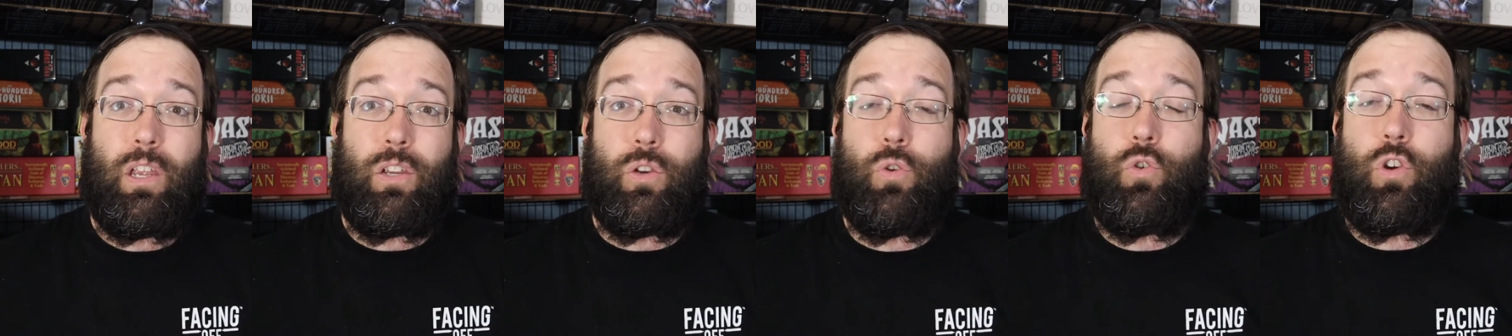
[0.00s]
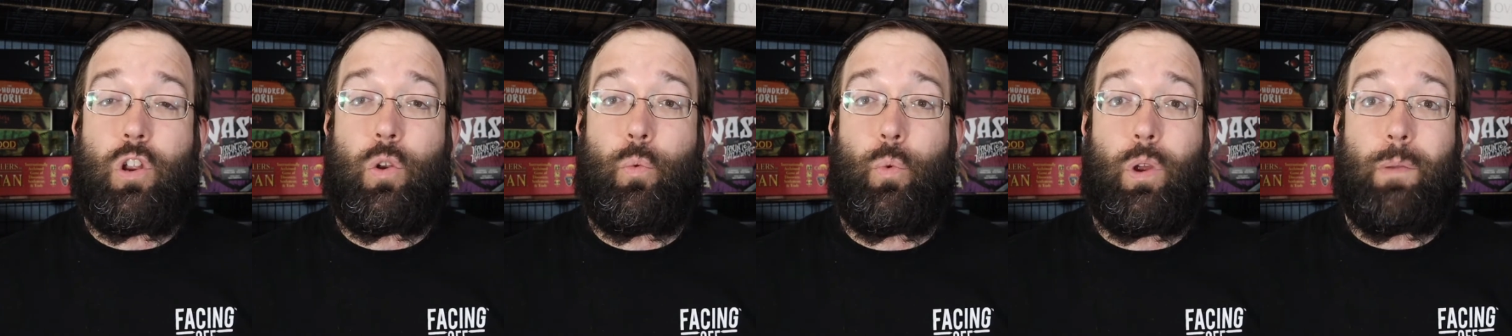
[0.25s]
you
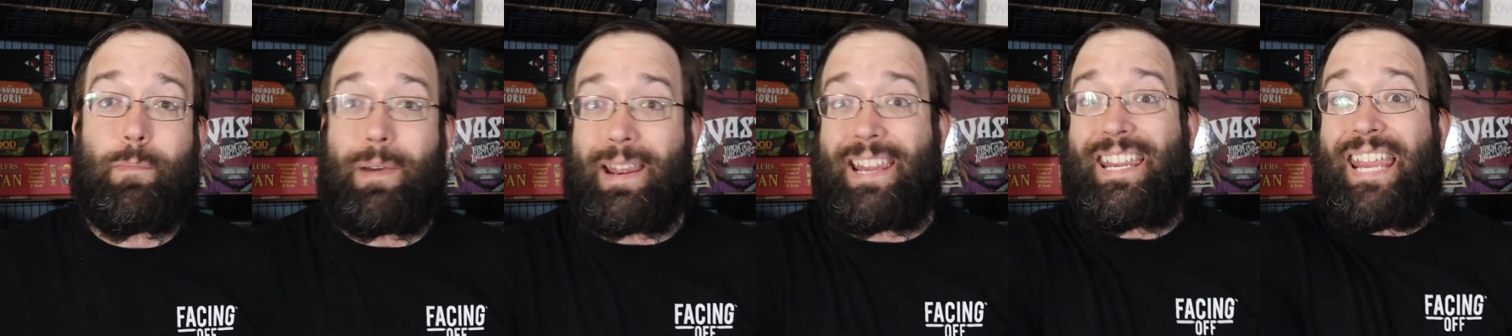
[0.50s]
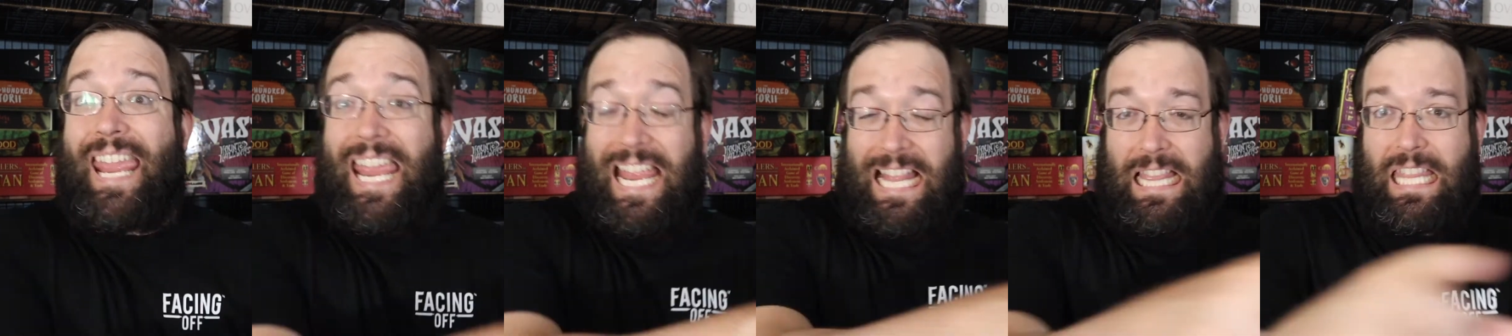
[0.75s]
can win by
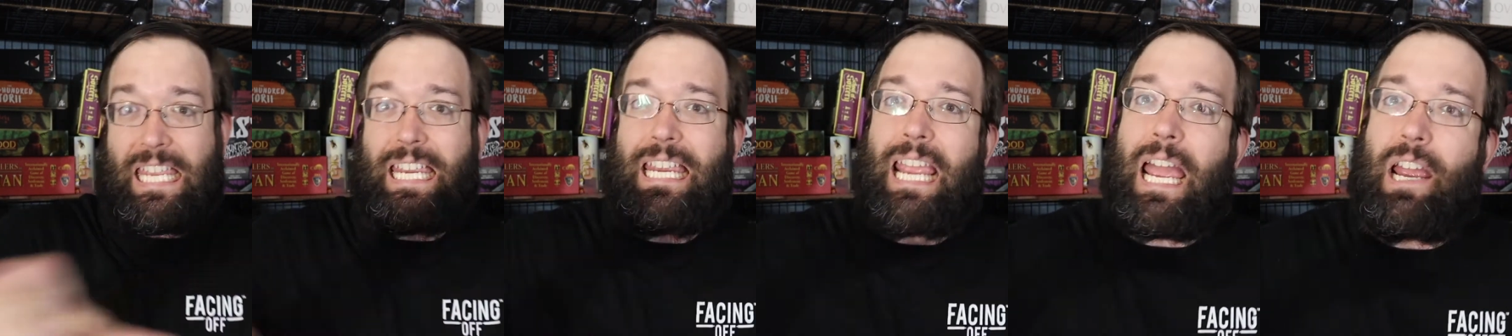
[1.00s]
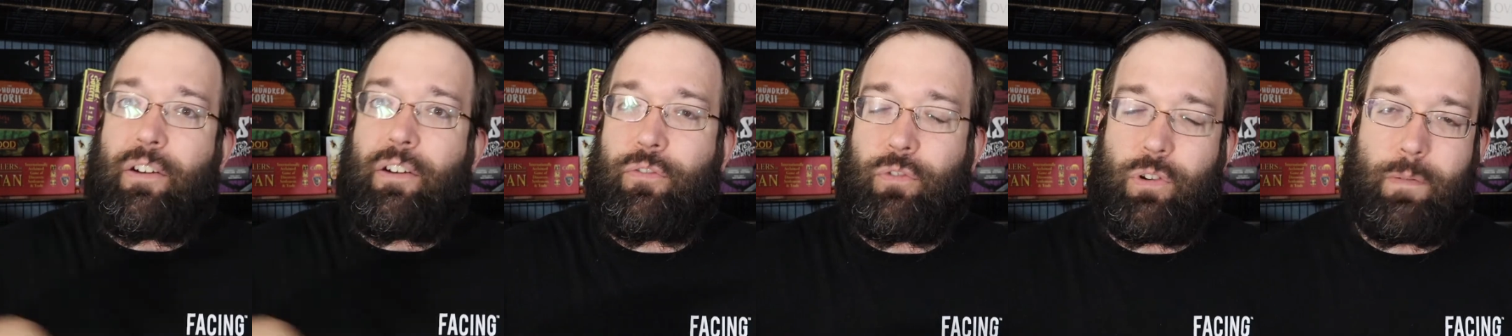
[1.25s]
killing
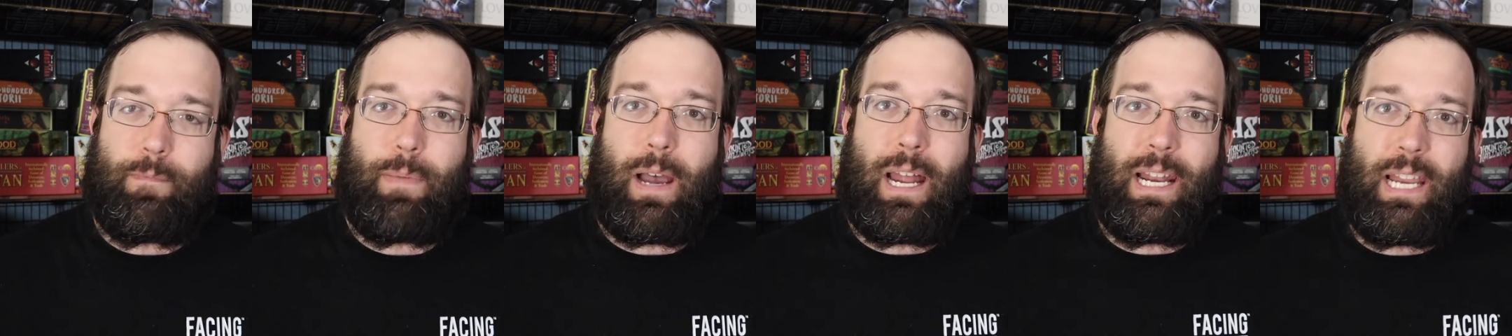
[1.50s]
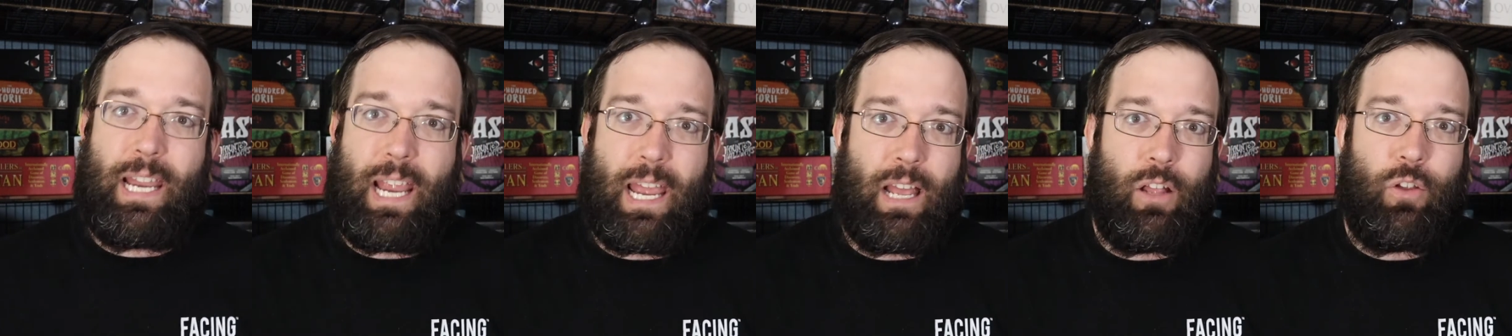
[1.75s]

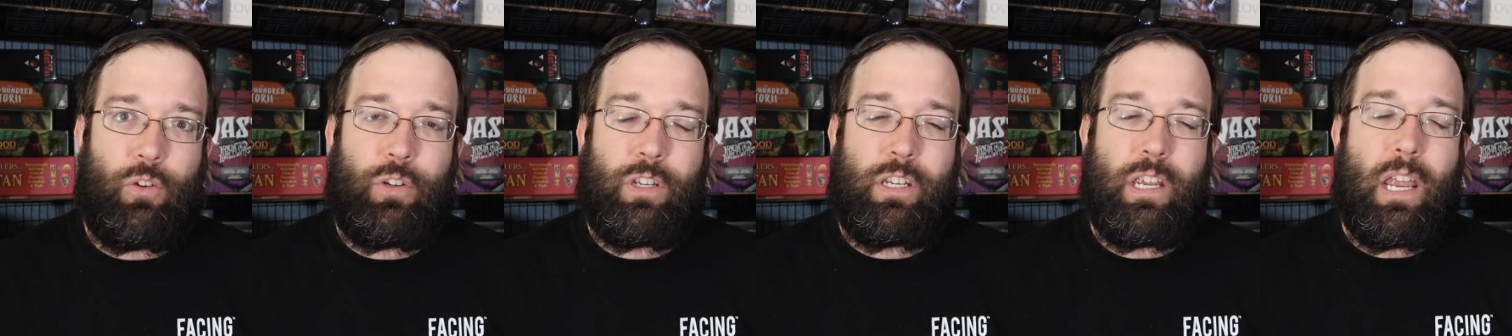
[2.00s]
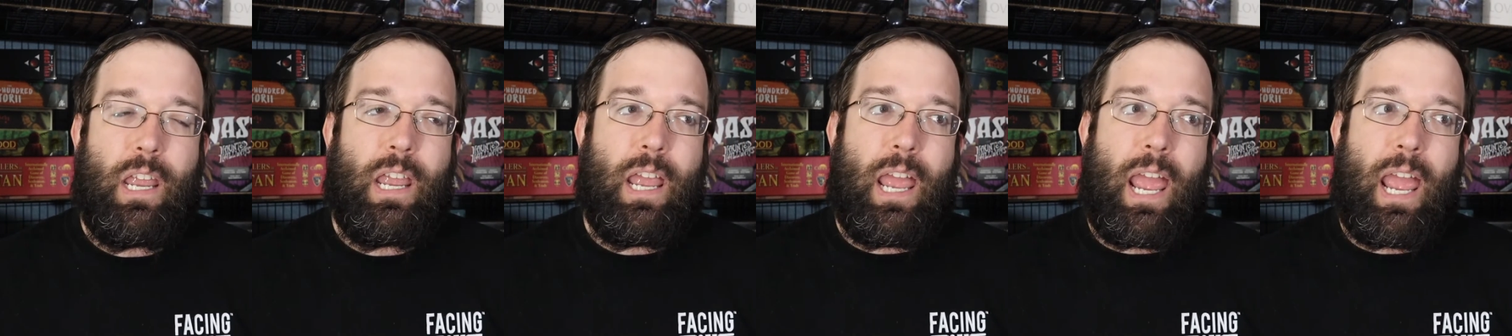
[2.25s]
everybody else,